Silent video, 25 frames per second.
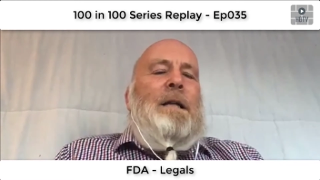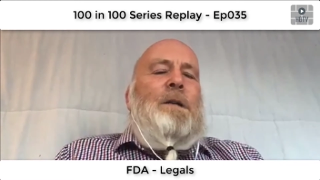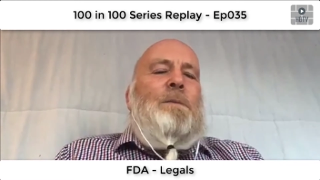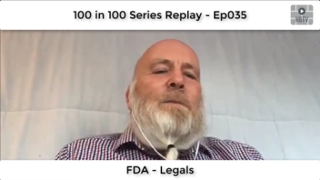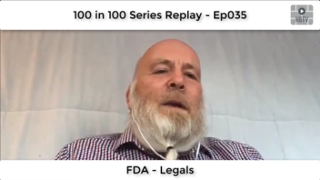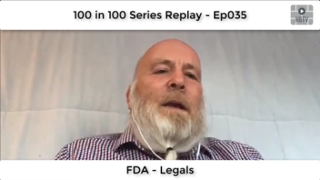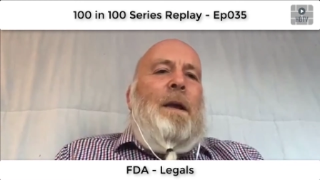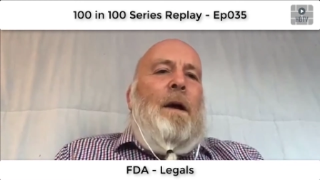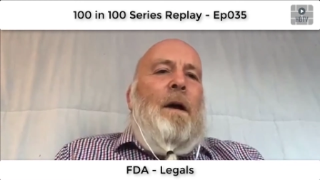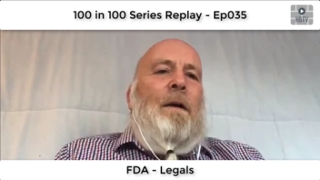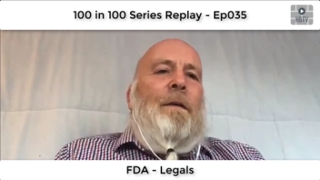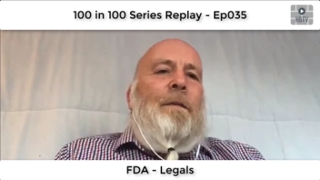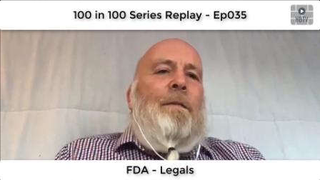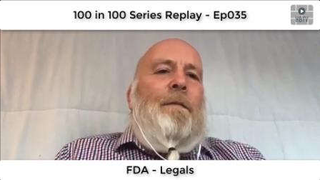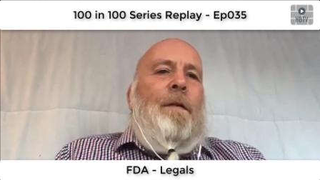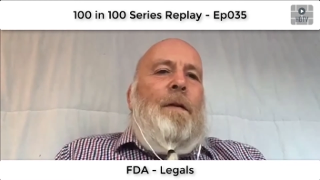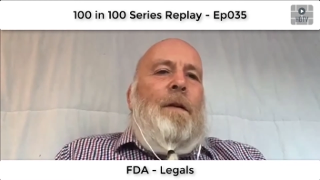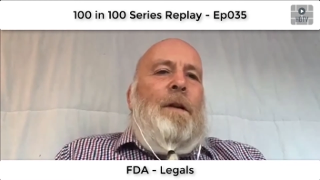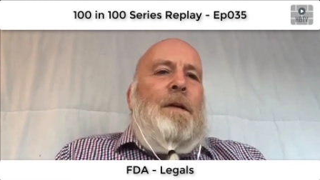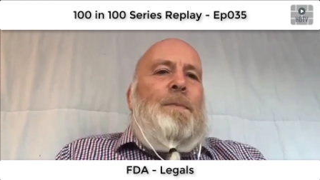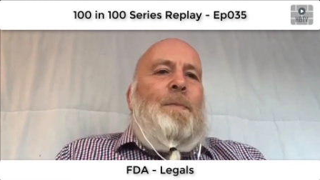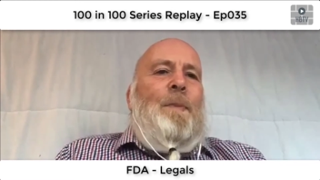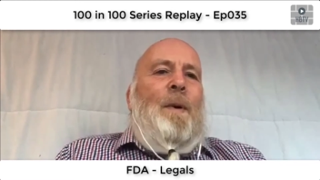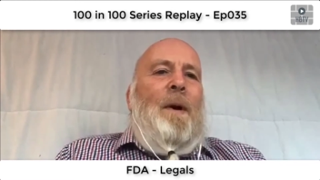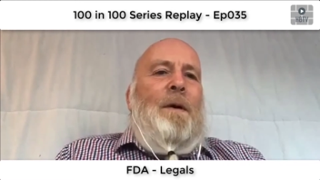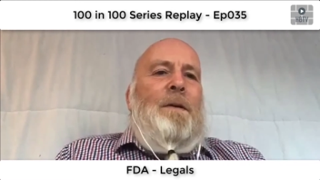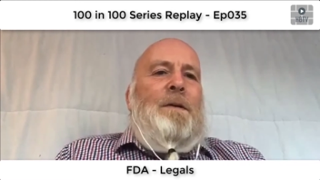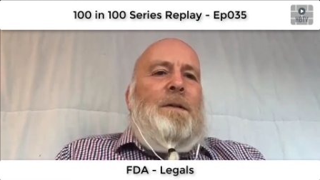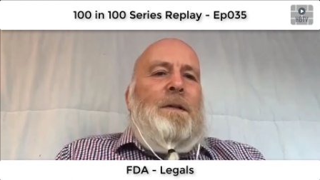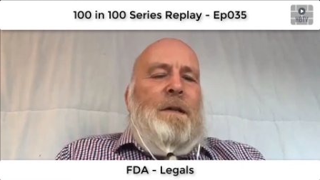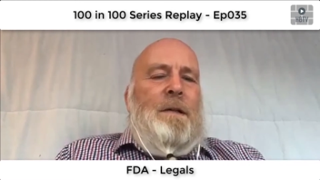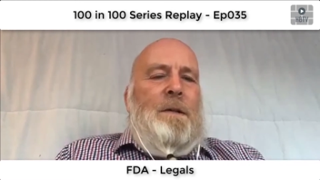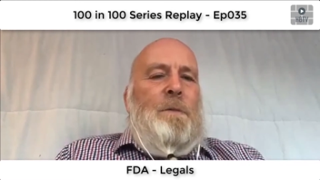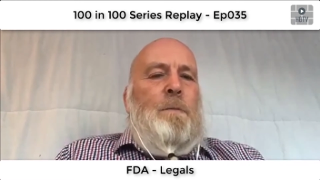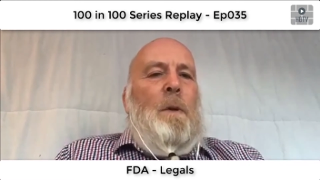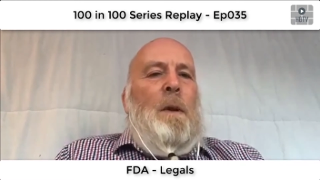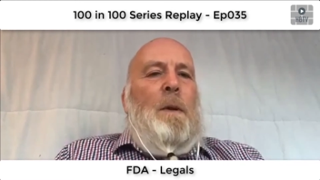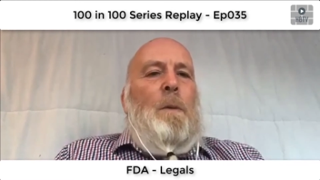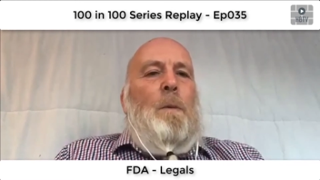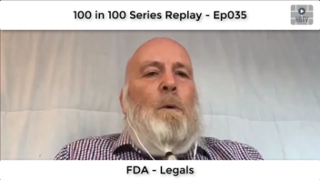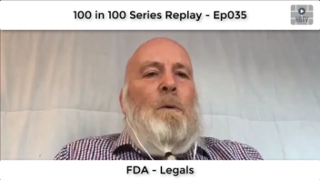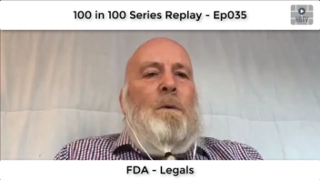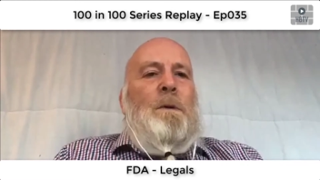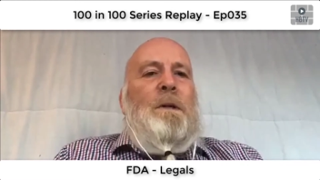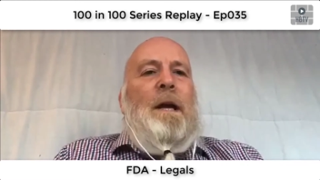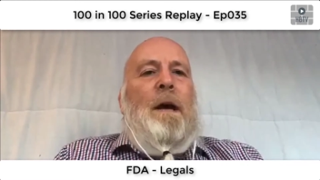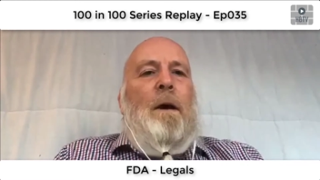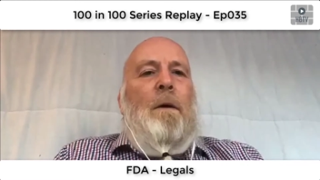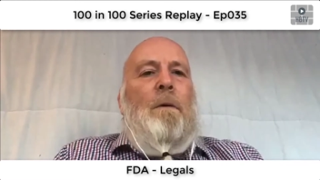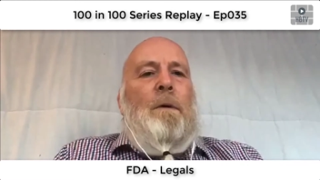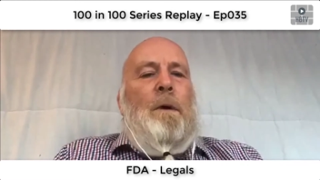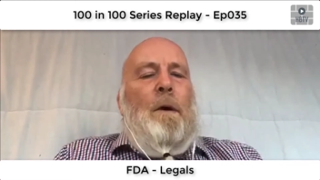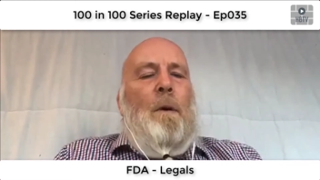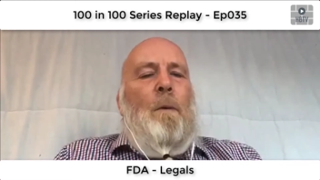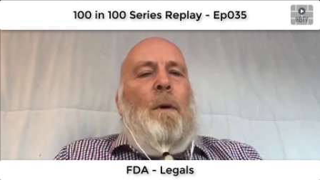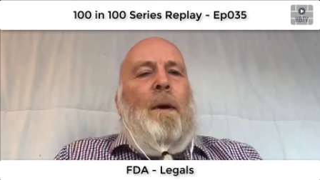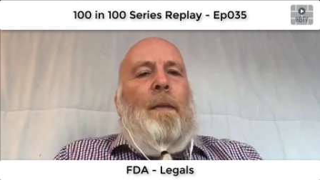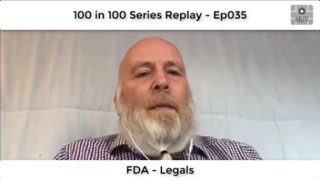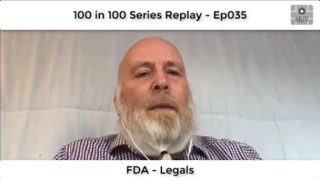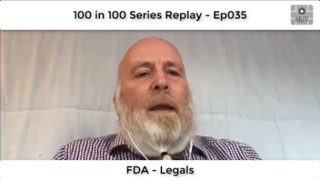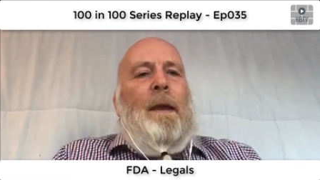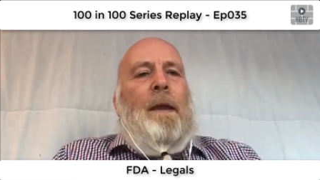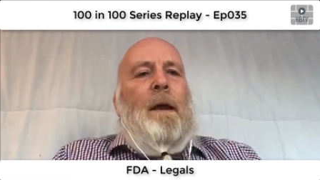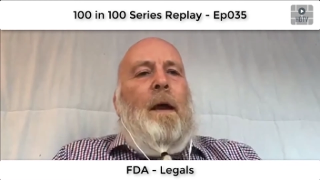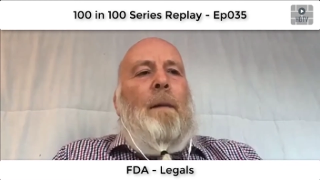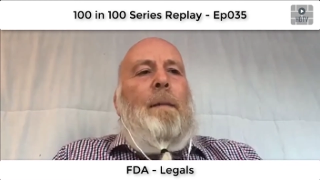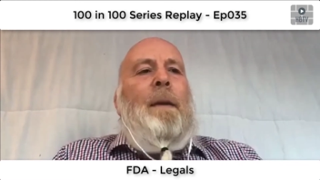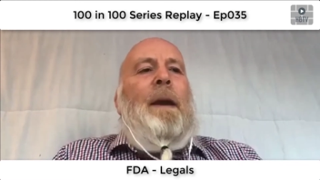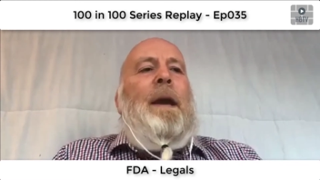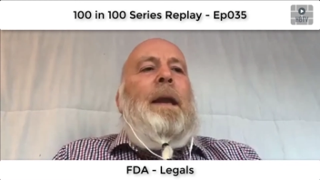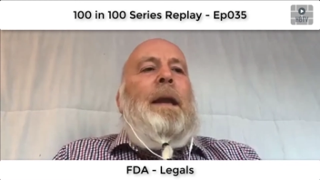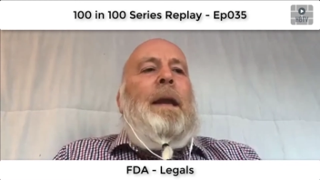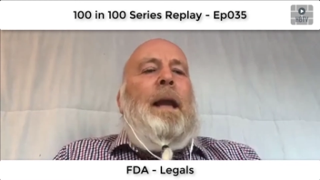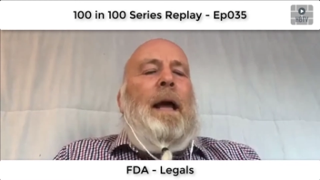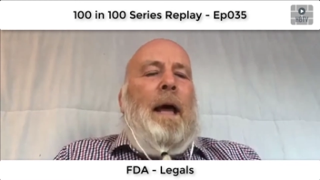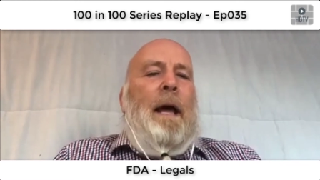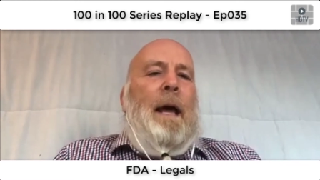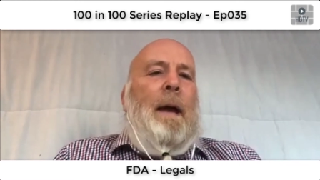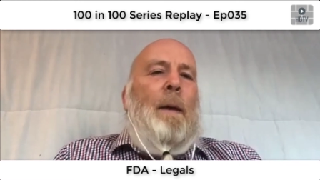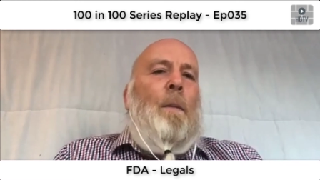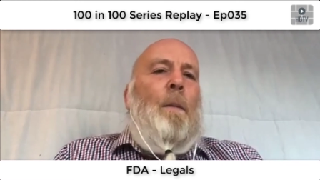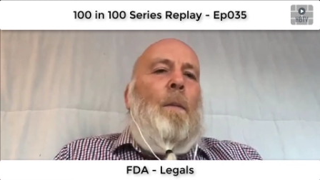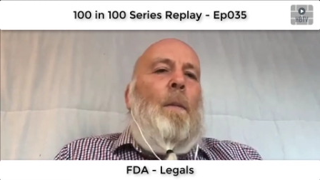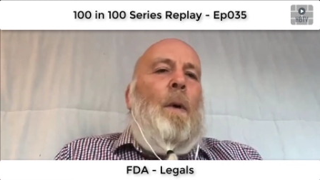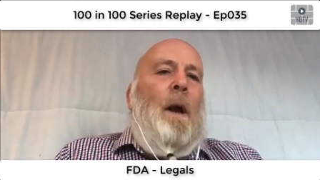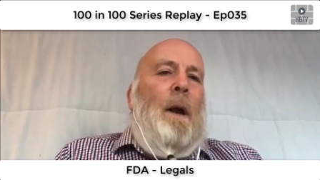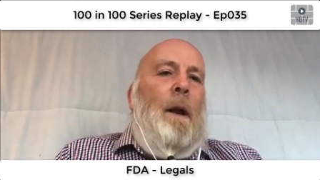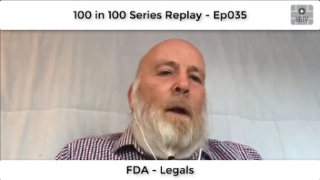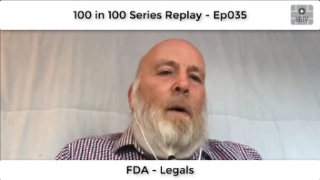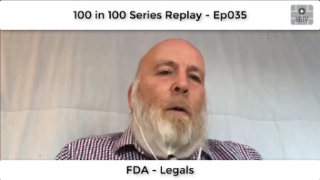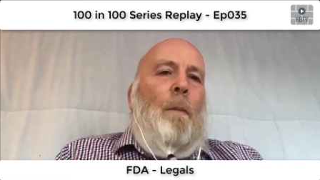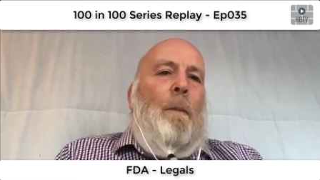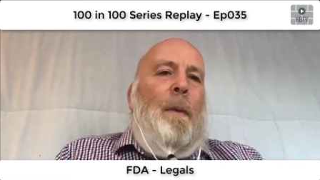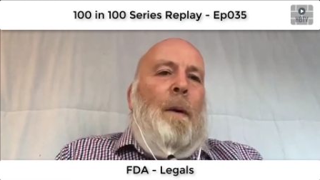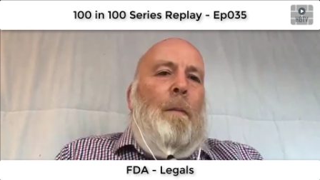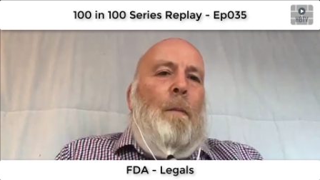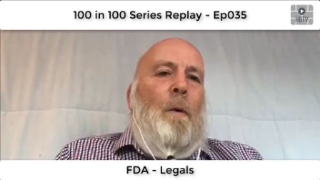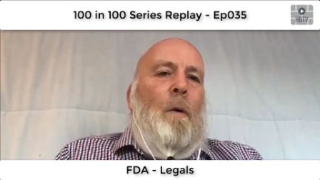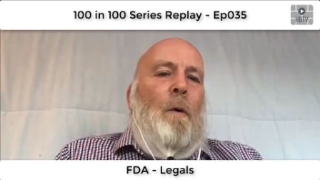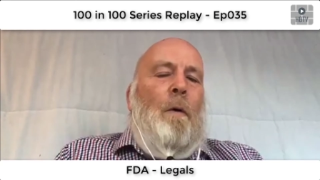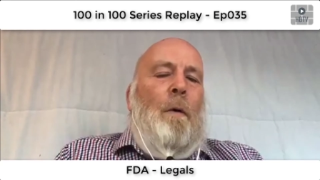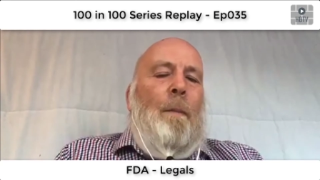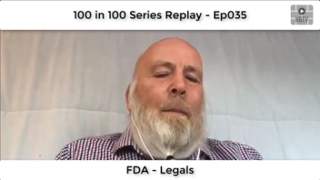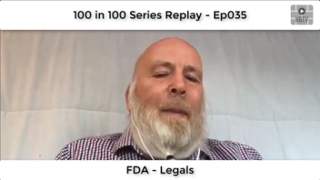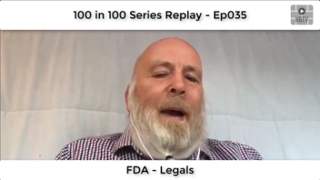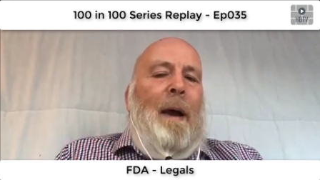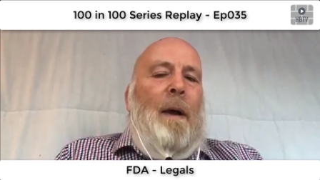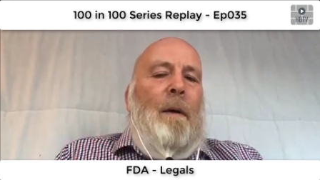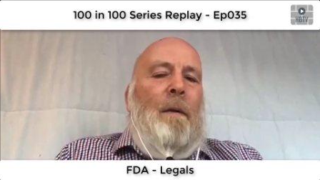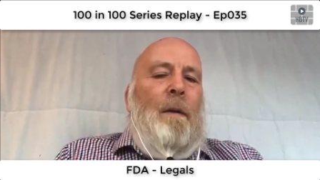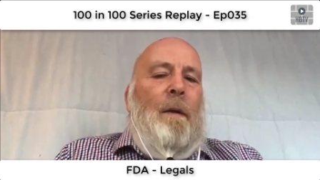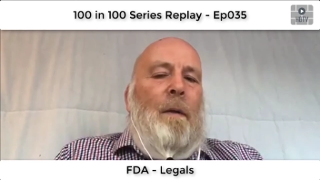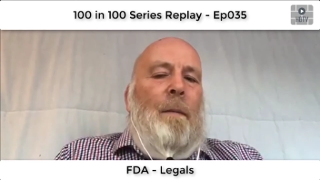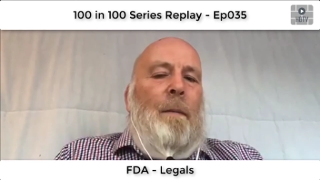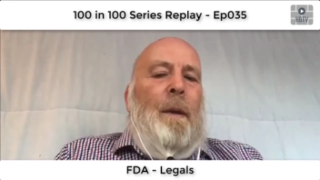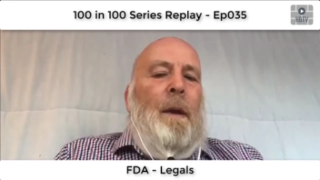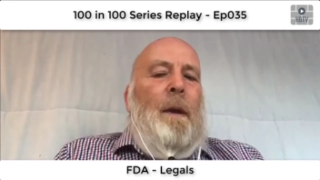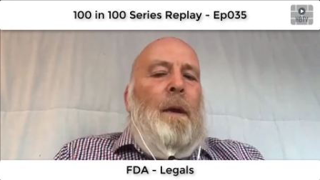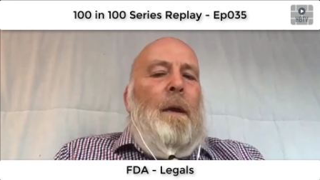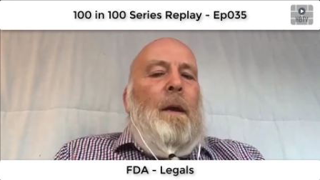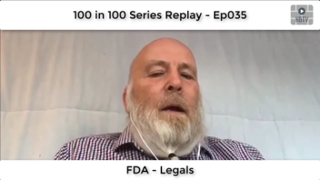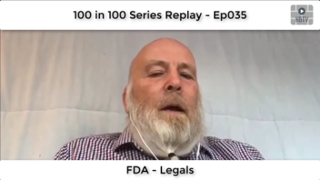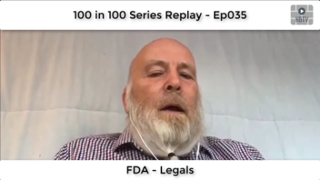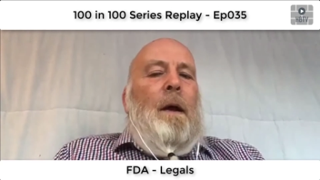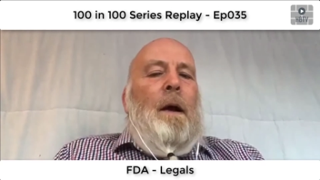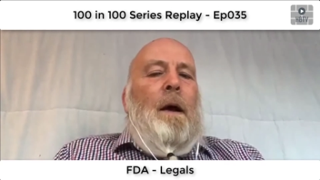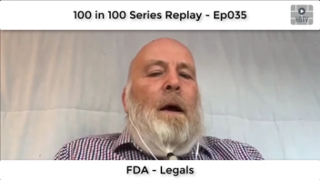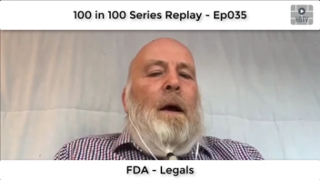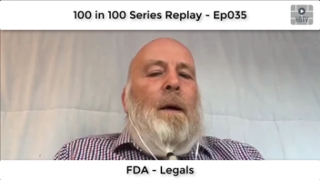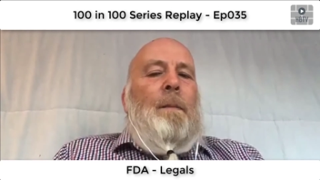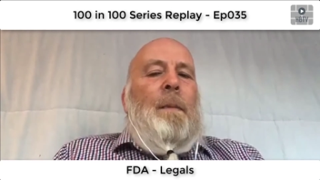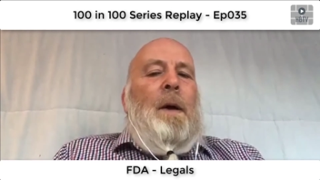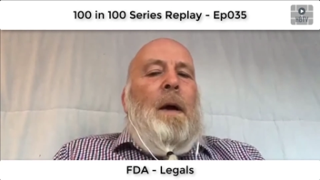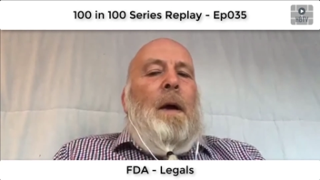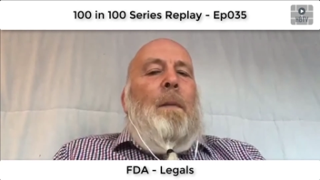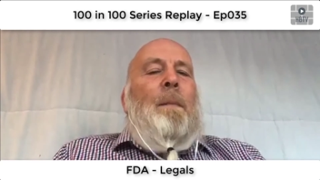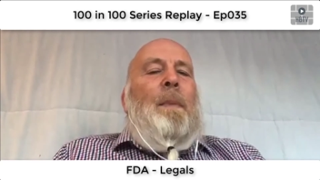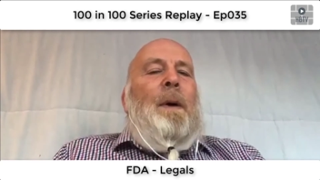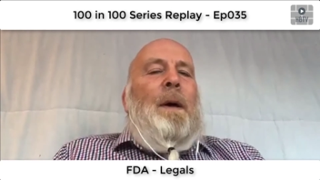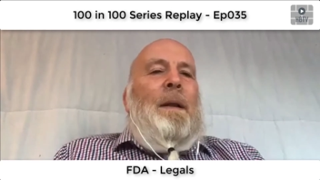As we go through this process, we will tell you when they come in and a little bit more about them.